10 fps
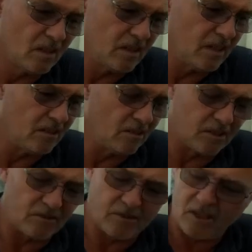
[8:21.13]
Yeah,
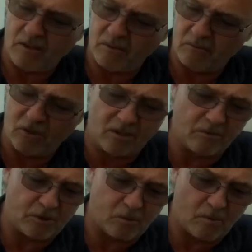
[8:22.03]
nice. So, right,
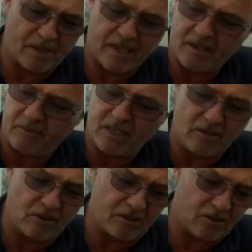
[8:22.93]
we'll swap it out. We know
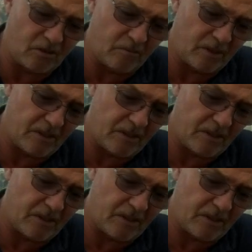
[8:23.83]
this got, we'll